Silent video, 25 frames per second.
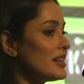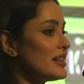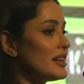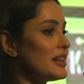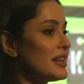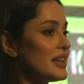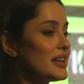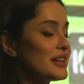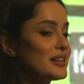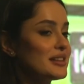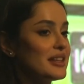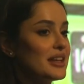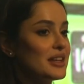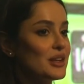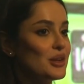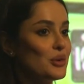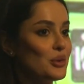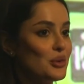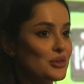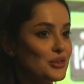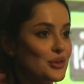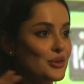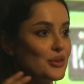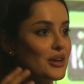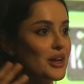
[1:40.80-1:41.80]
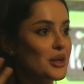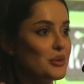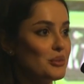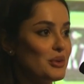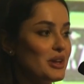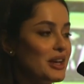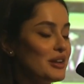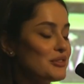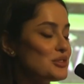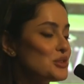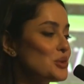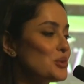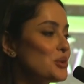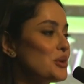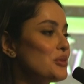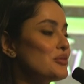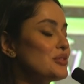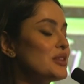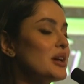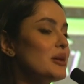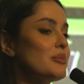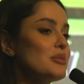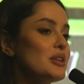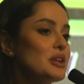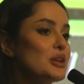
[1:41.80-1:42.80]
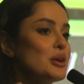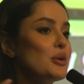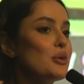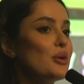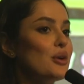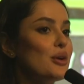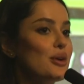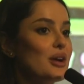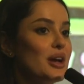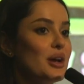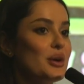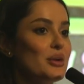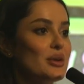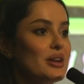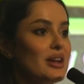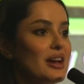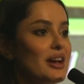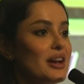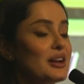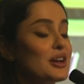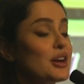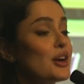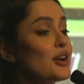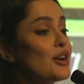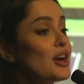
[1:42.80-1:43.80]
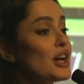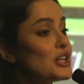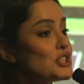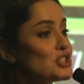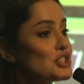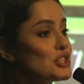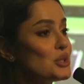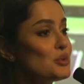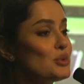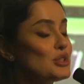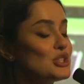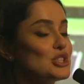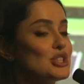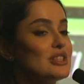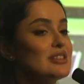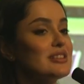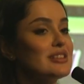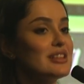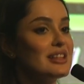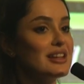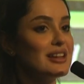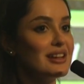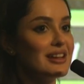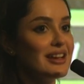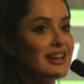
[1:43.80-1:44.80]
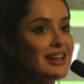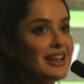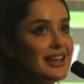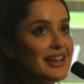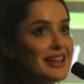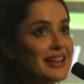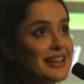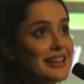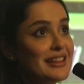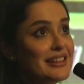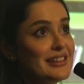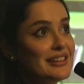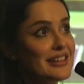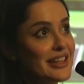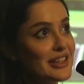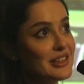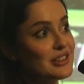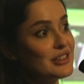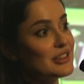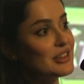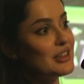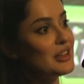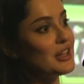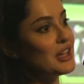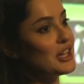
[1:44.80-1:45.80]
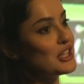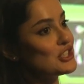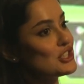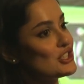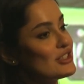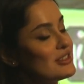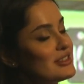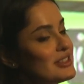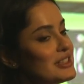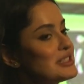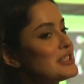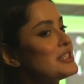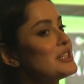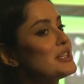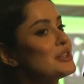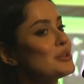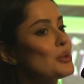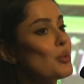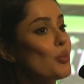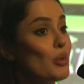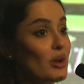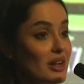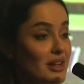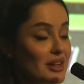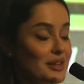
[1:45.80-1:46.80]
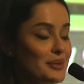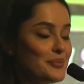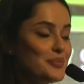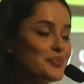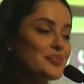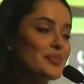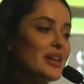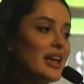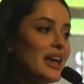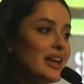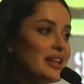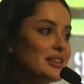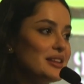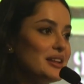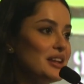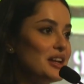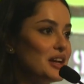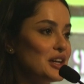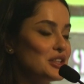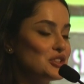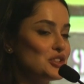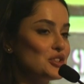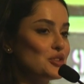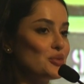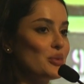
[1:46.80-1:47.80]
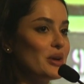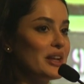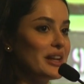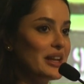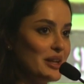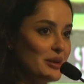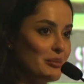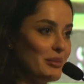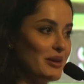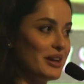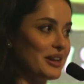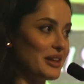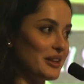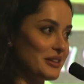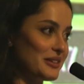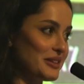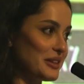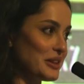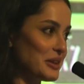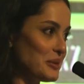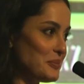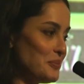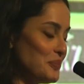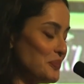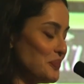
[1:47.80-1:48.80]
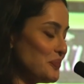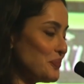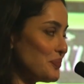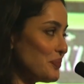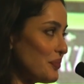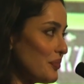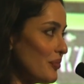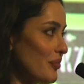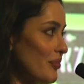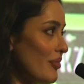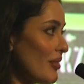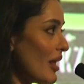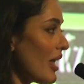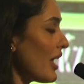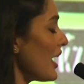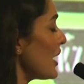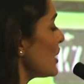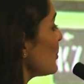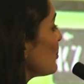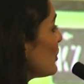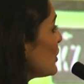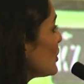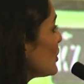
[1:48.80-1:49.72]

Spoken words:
clinic that goes around. We have two of them that go around Karachi, which is the 6th largest city in the world, and the largest one in Pakistan. And